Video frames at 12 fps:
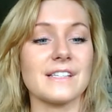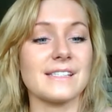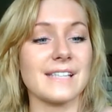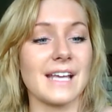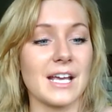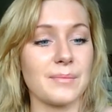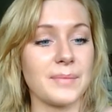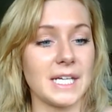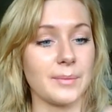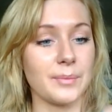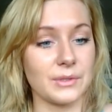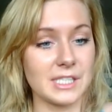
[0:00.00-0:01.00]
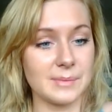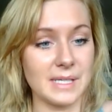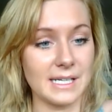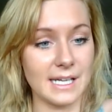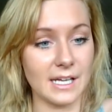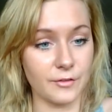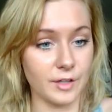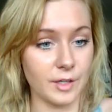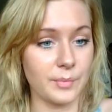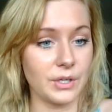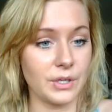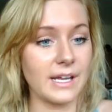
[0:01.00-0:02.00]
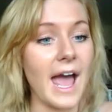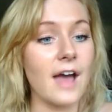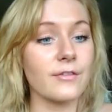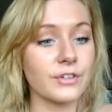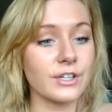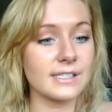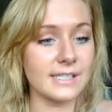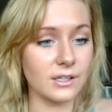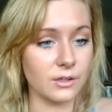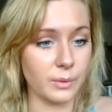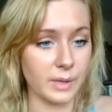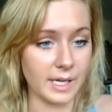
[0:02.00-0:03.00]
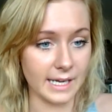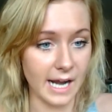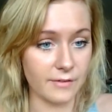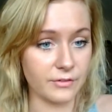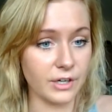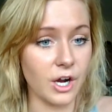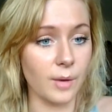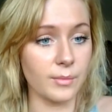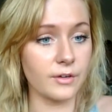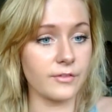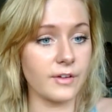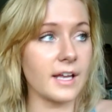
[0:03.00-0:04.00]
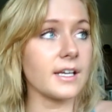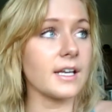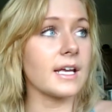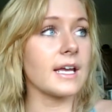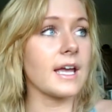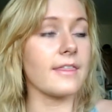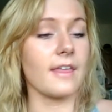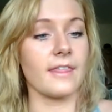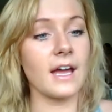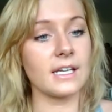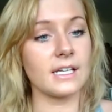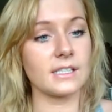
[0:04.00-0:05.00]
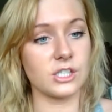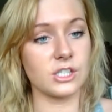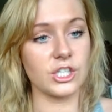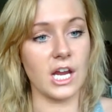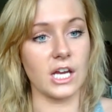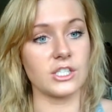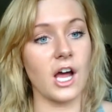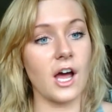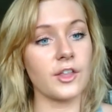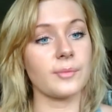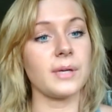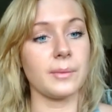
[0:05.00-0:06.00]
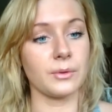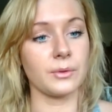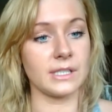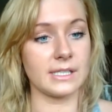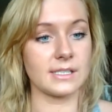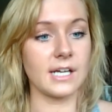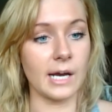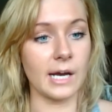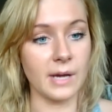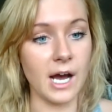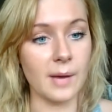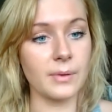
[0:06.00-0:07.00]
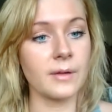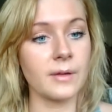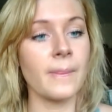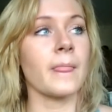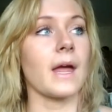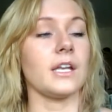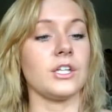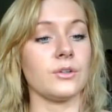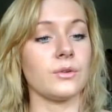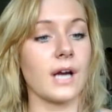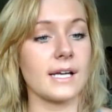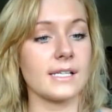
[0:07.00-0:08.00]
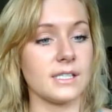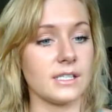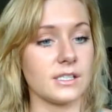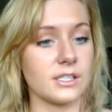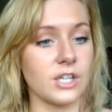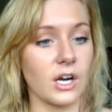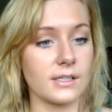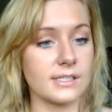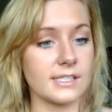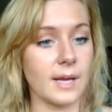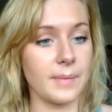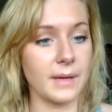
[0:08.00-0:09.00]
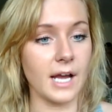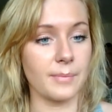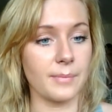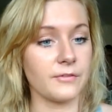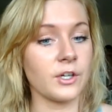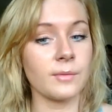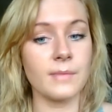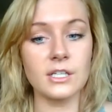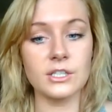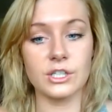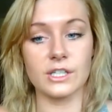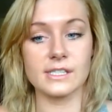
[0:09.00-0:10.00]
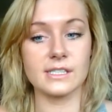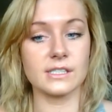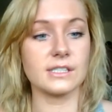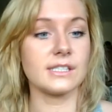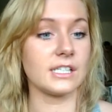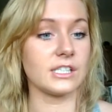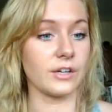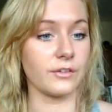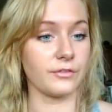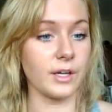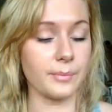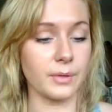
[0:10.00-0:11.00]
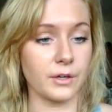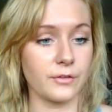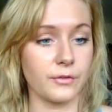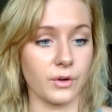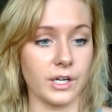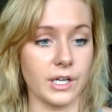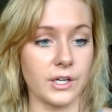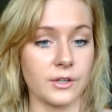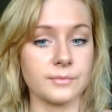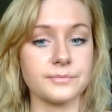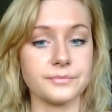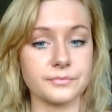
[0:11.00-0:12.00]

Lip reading: the same people speaking flipbook every single week at every home event, then that needs to change. Other people need to come up and you guys need to start stepping up. If your mentor is still teaching flipbook for you,